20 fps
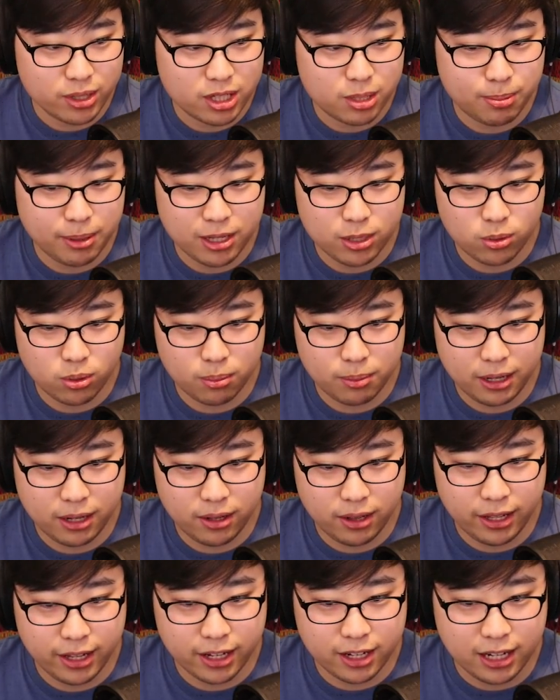space. We're about
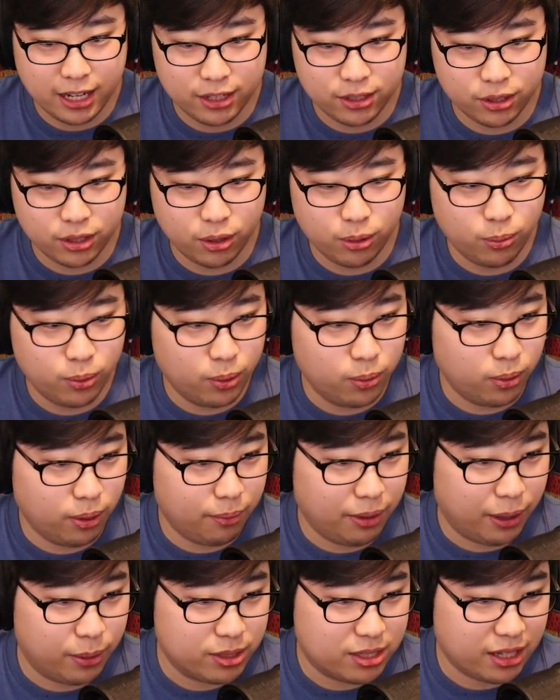like, I don't know what
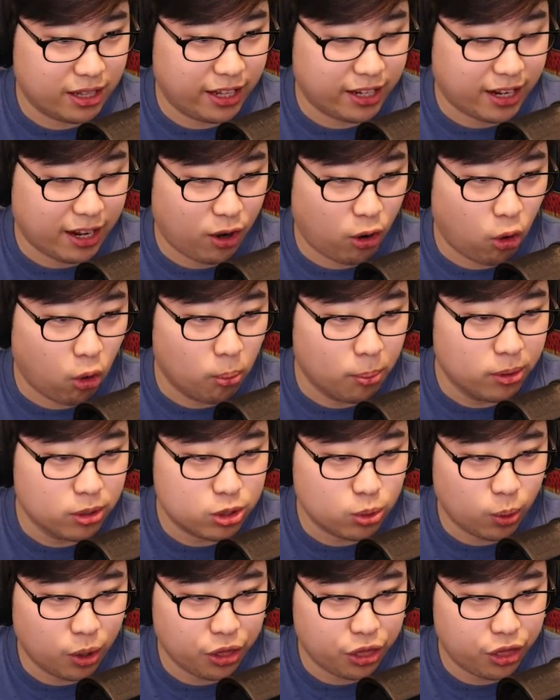I would say, like
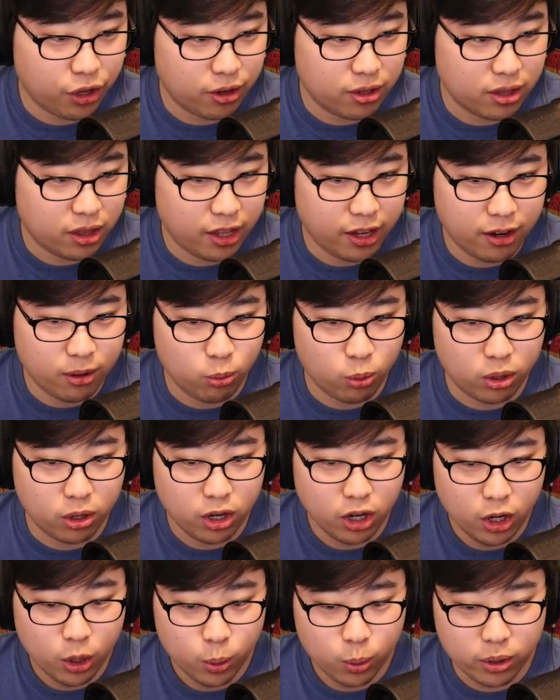almost 1/3 there. We're
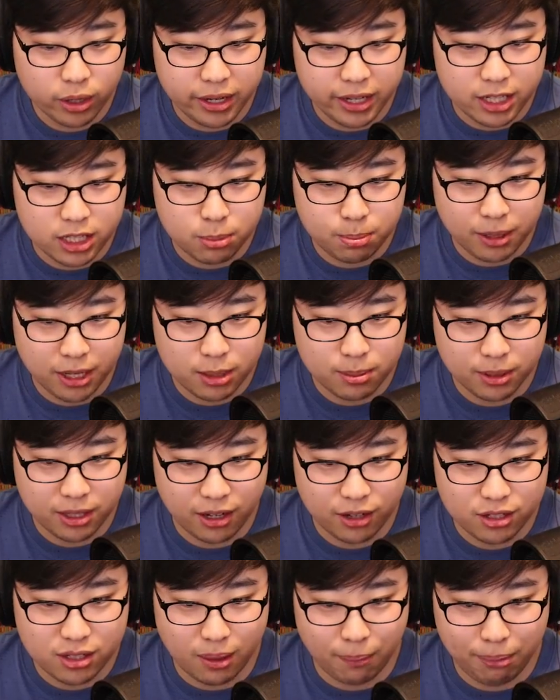in space, but
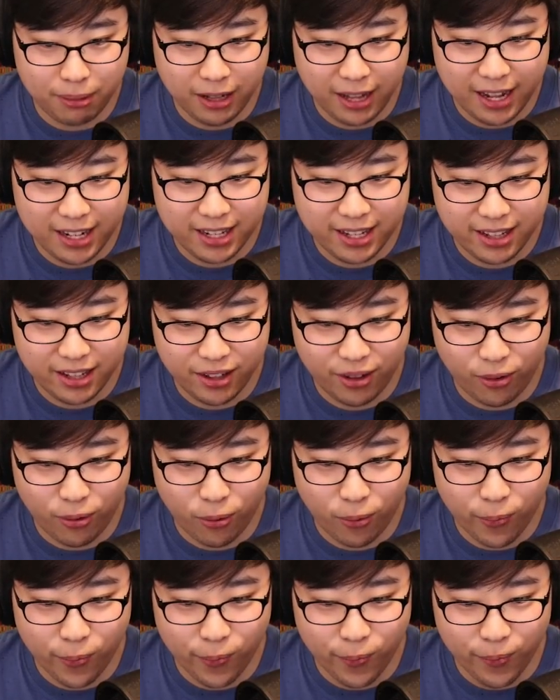there's the planet.
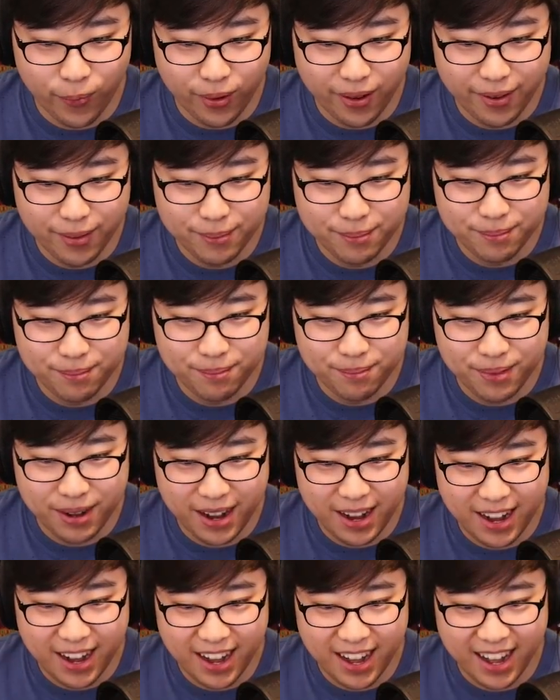Oh
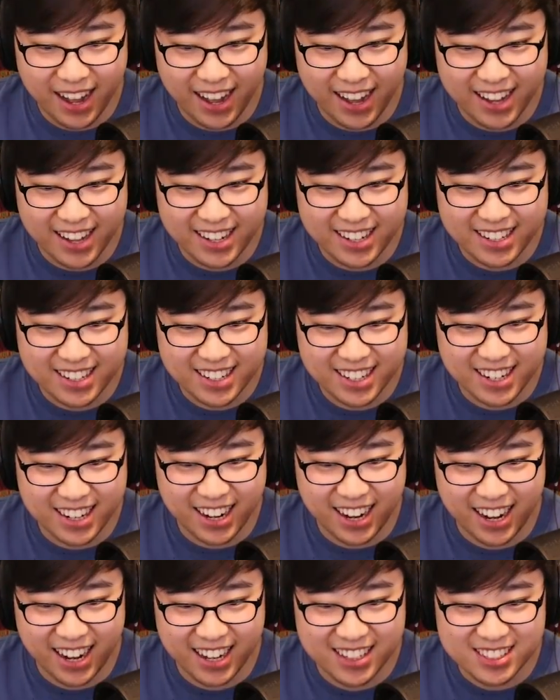my
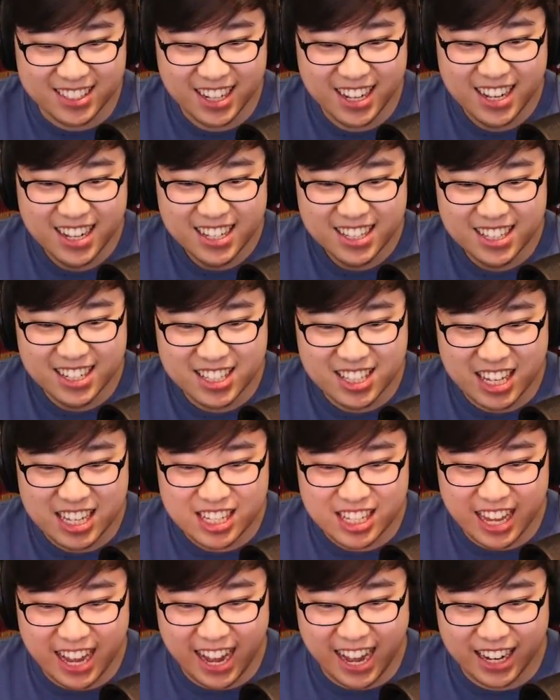gosh, this
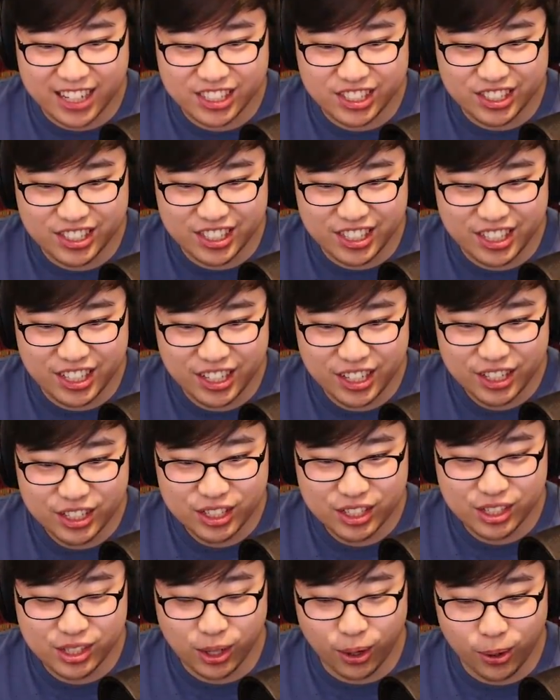is actually
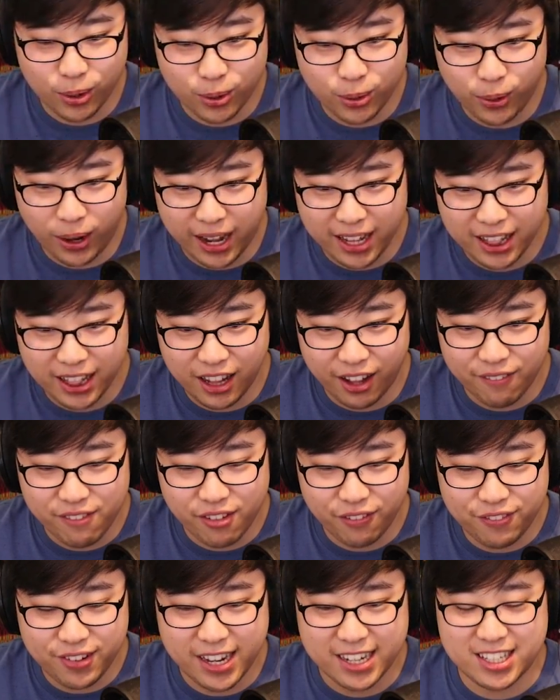so cool. I love
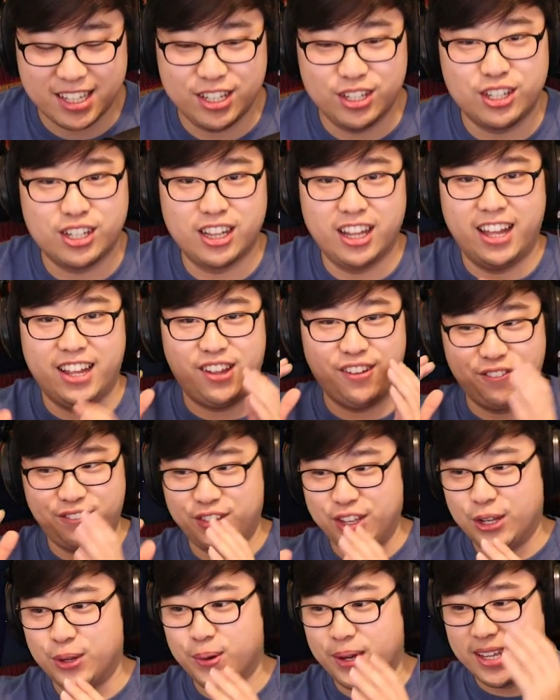the fact that you can like
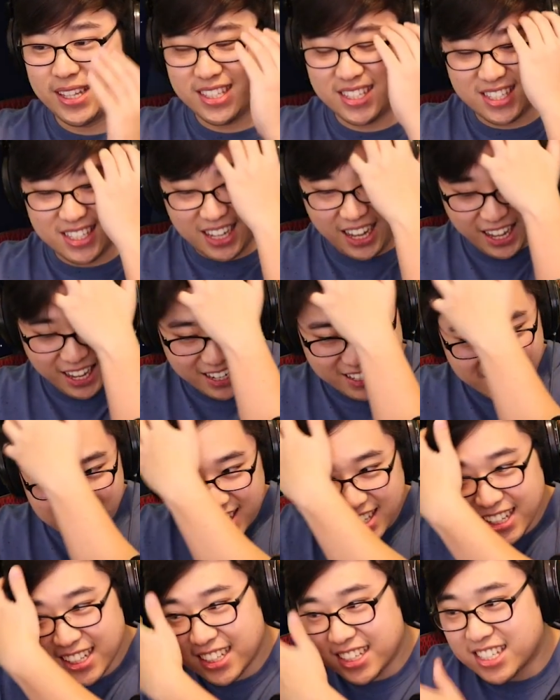view inside.
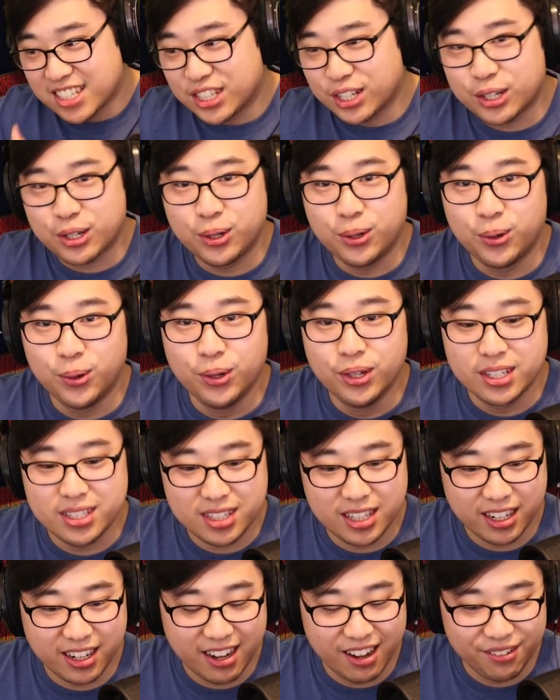This is the coolest
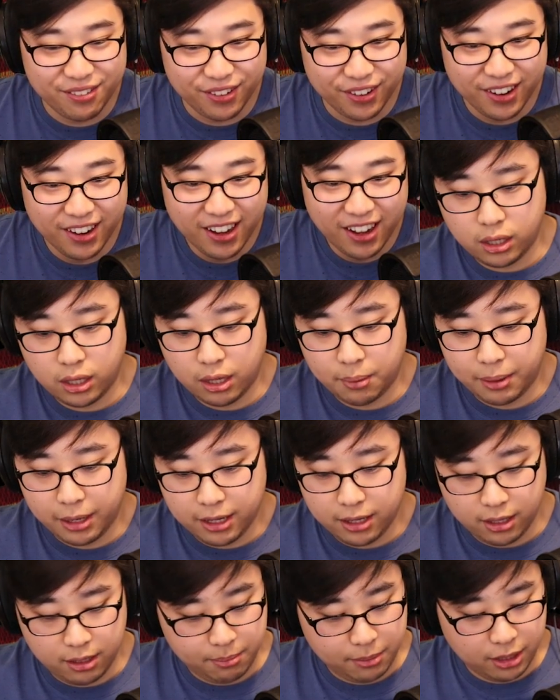thing ever. Am
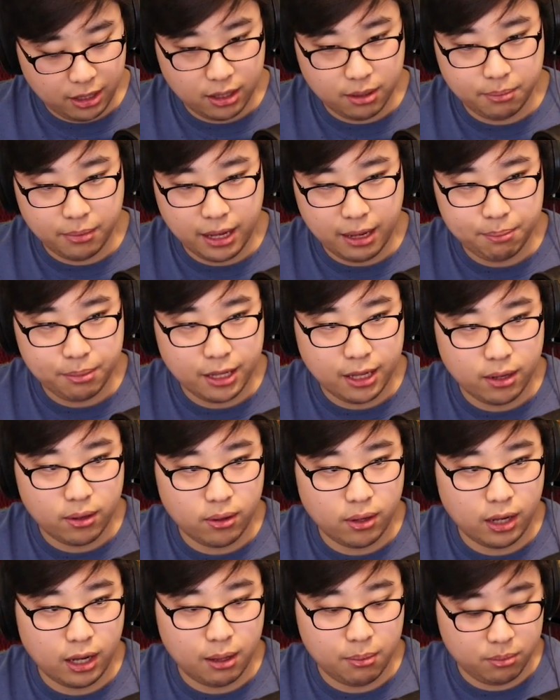I in the map now?
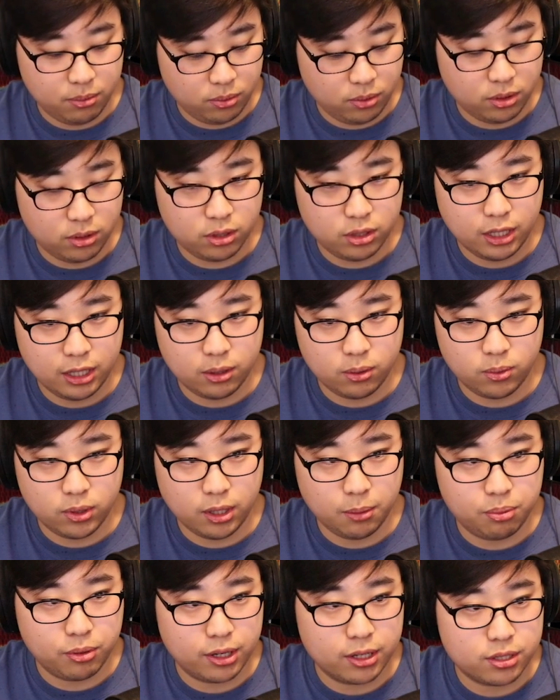What did I
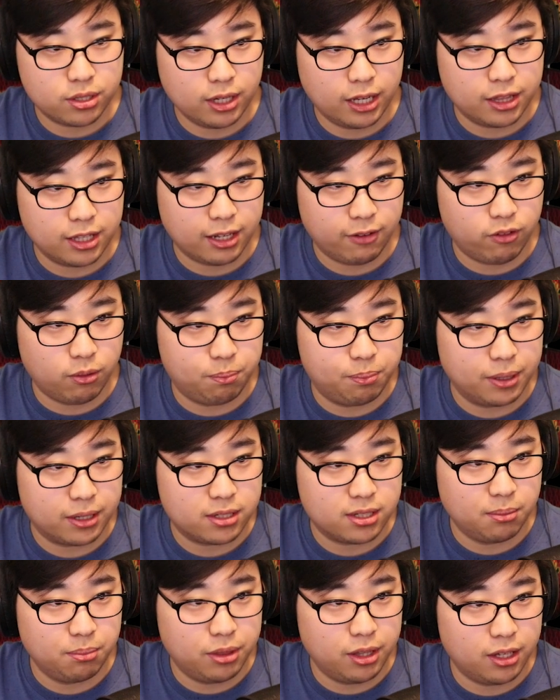press? I think I have to pick
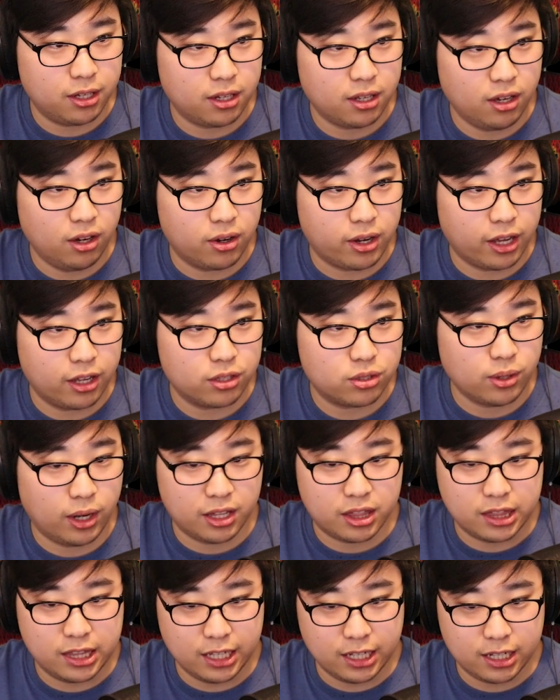something. Okay, so I
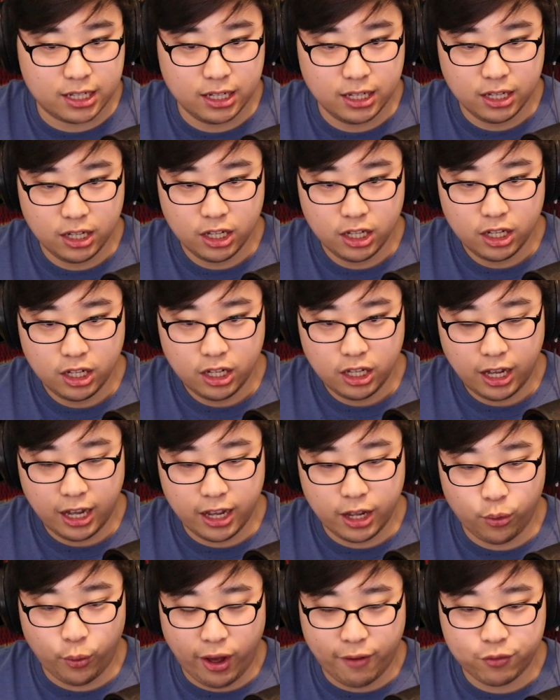think
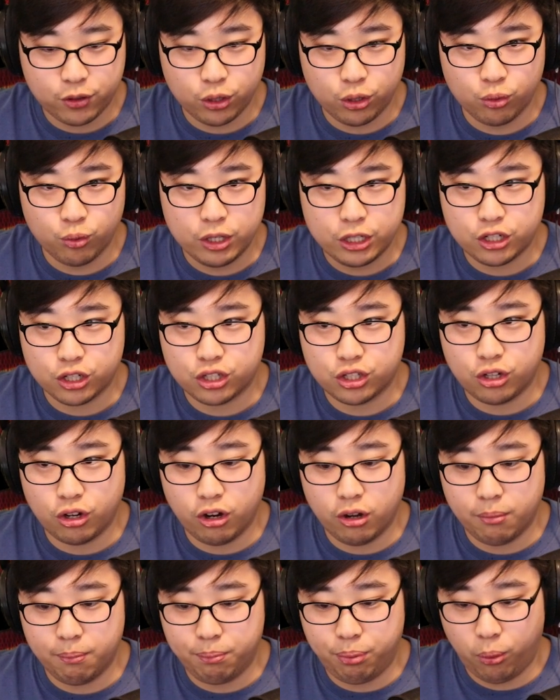after you reach a
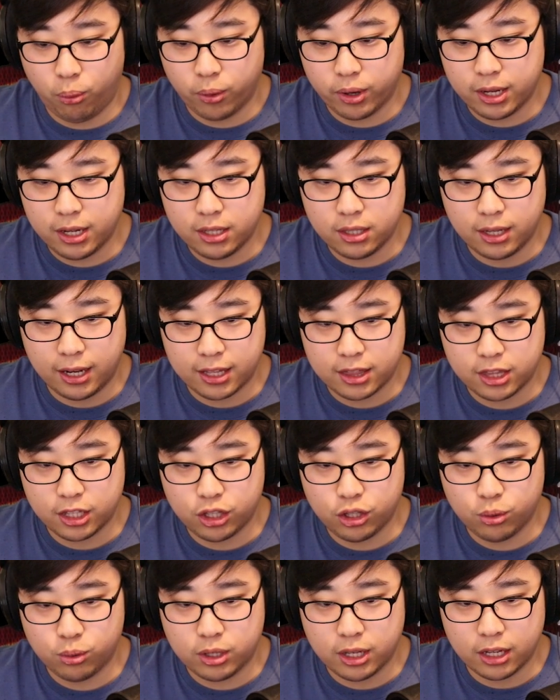certain point, I think
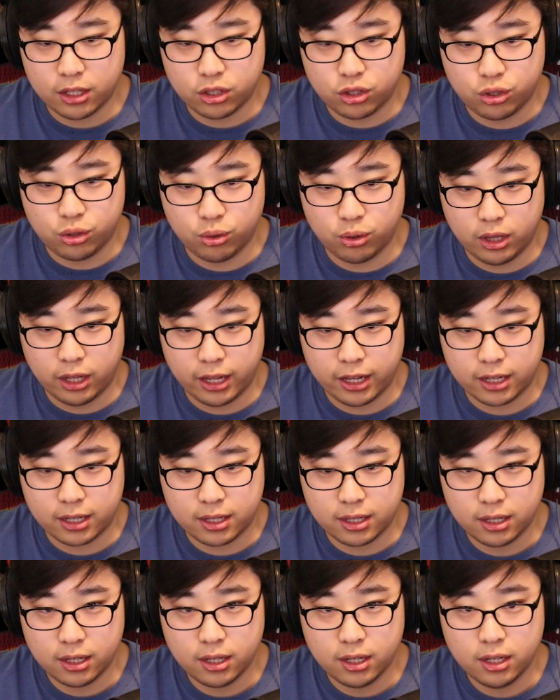you get to like,